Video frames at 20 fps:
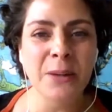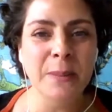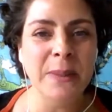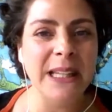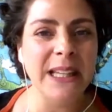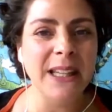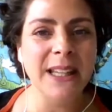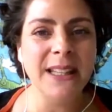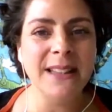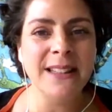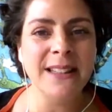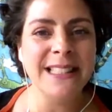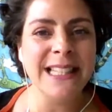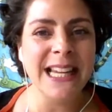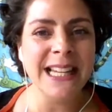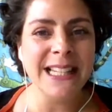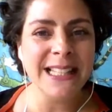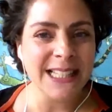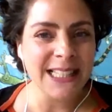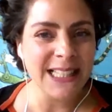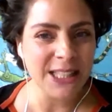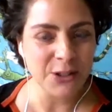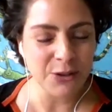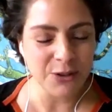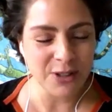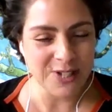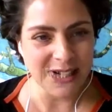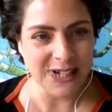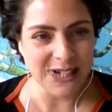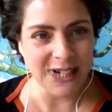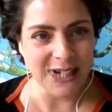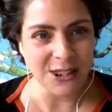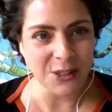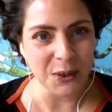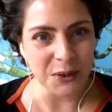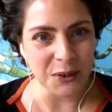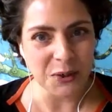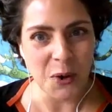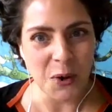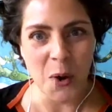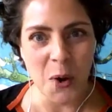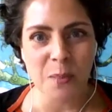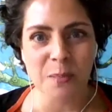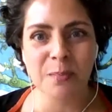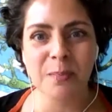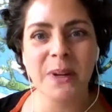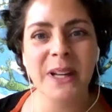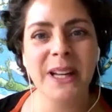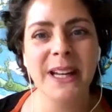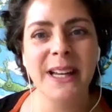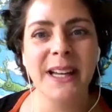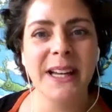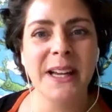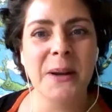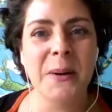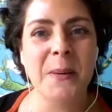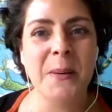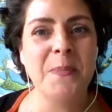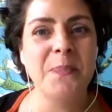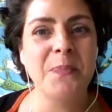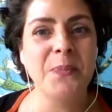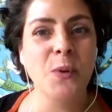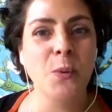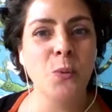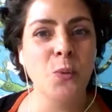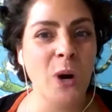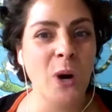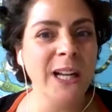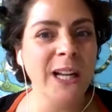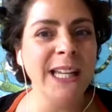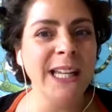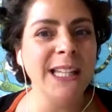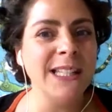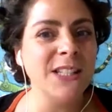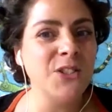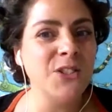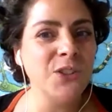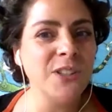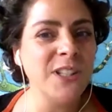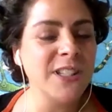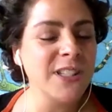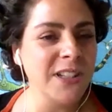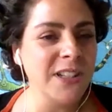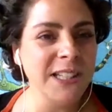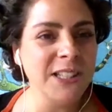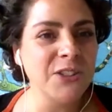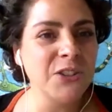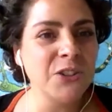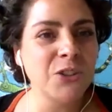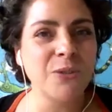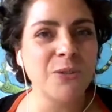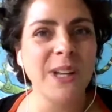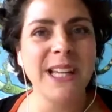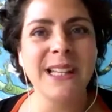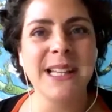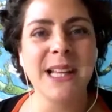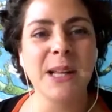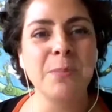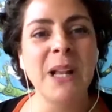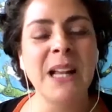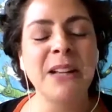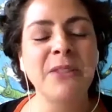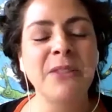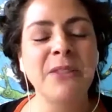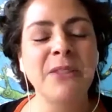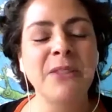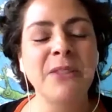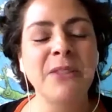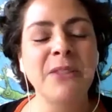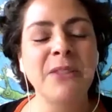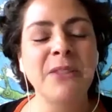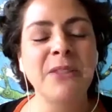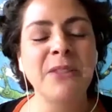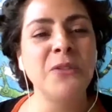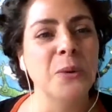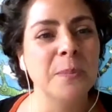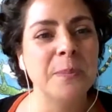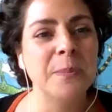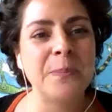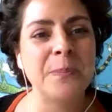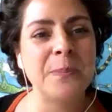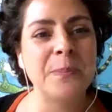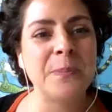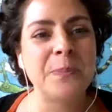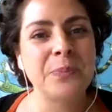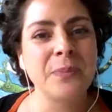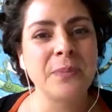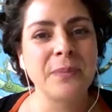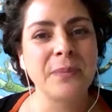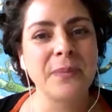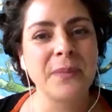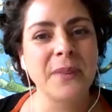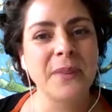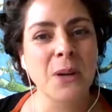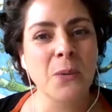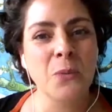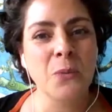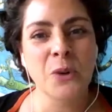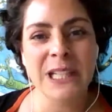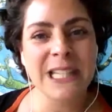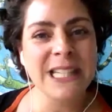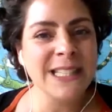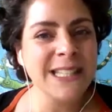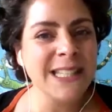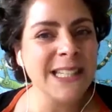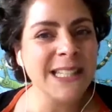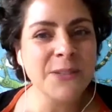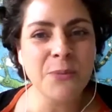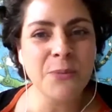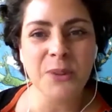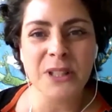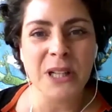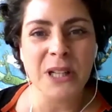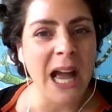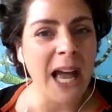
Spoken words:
tell me, the dataliteracygeek.com, why did you decide to create that platform? What is it?